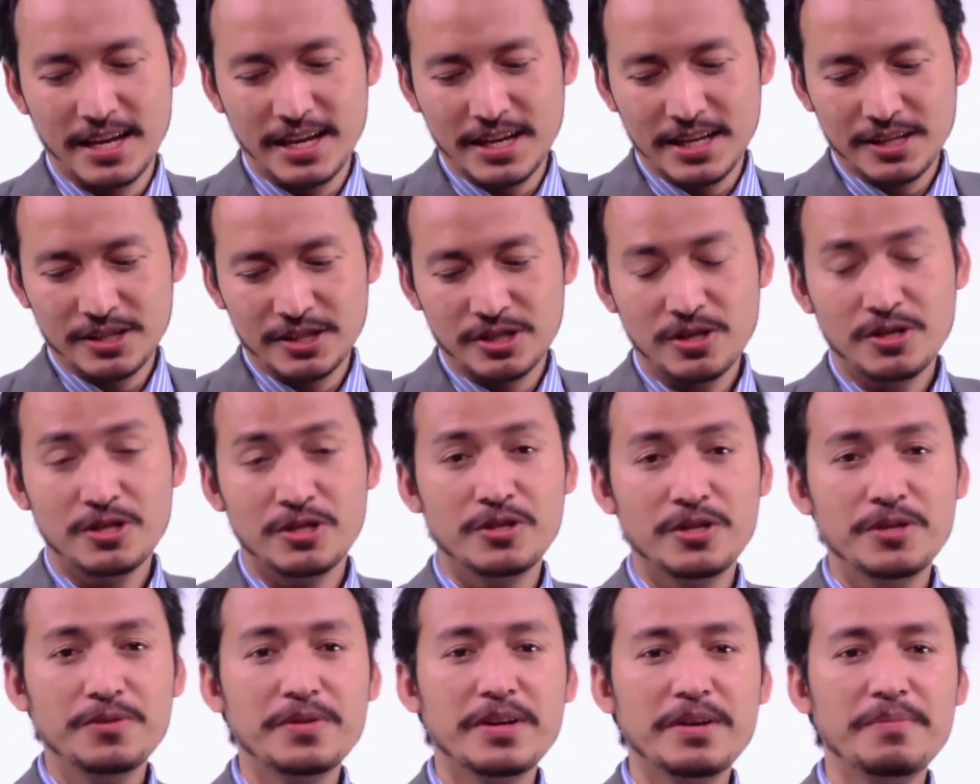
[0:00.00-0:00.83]
So do
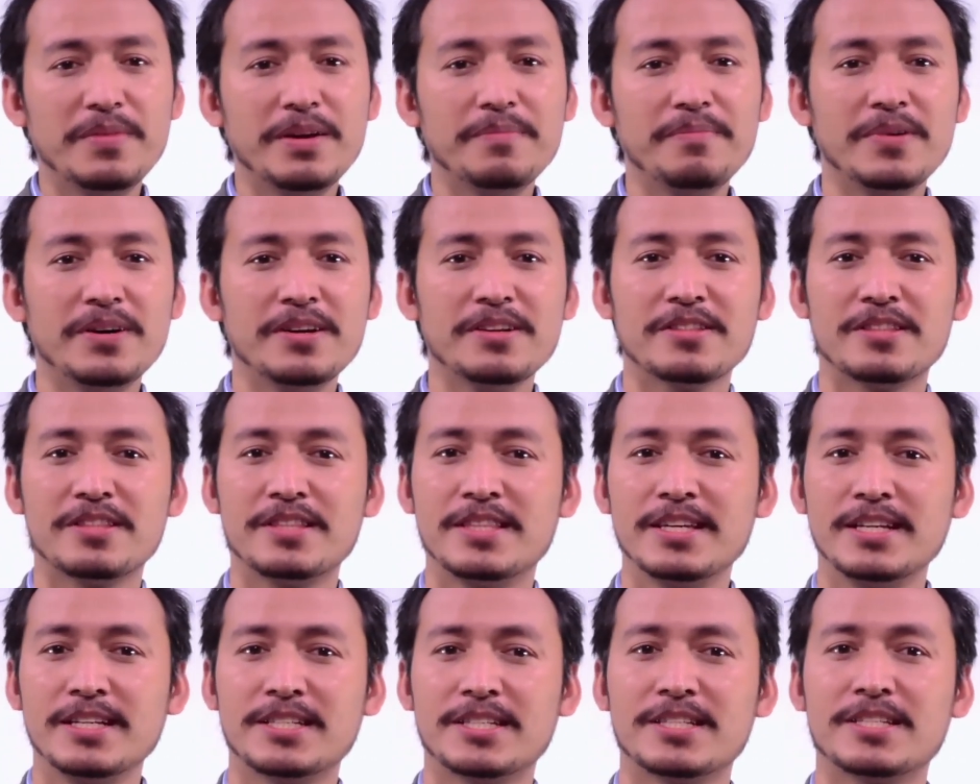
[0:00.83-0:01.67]
you remember
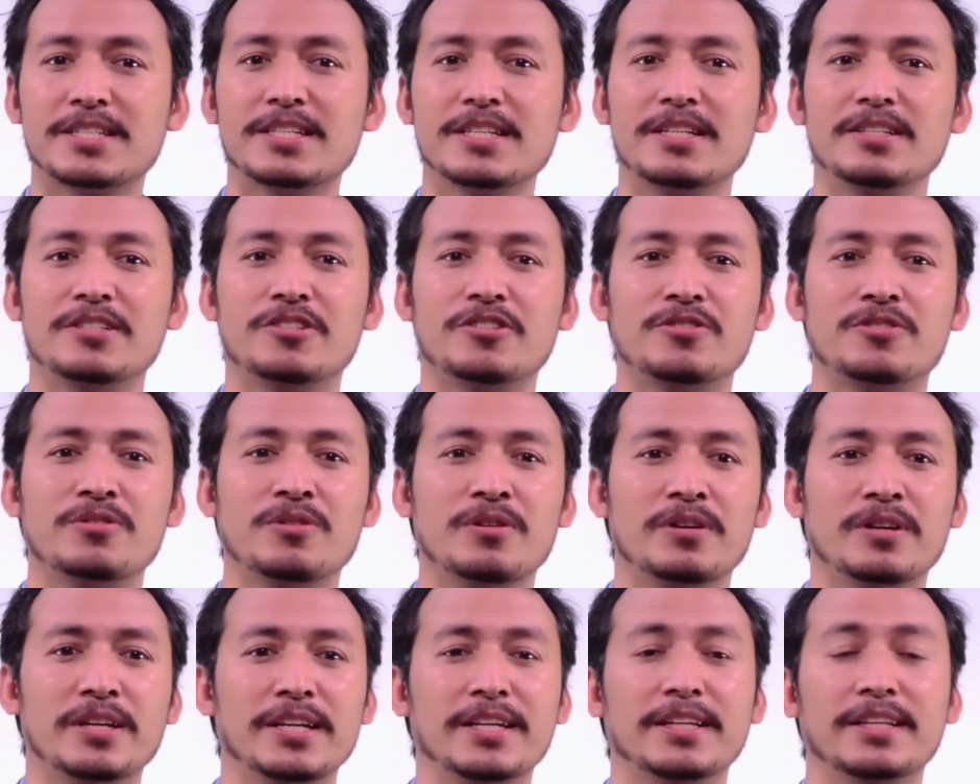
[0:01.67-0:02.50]
this
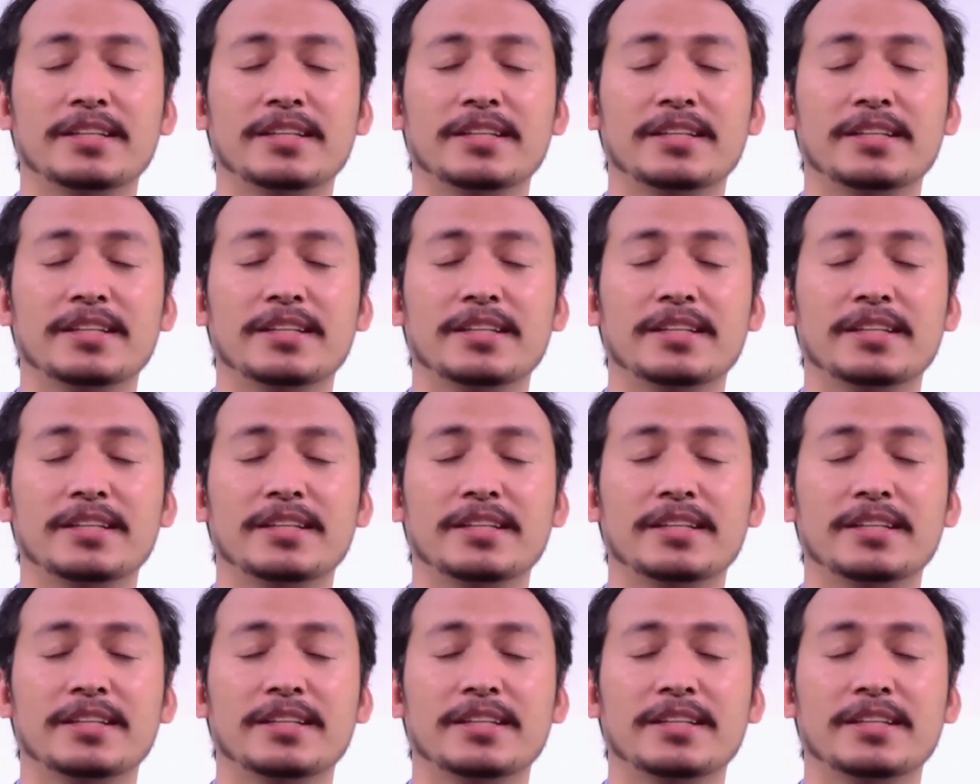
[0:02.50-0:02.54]
story,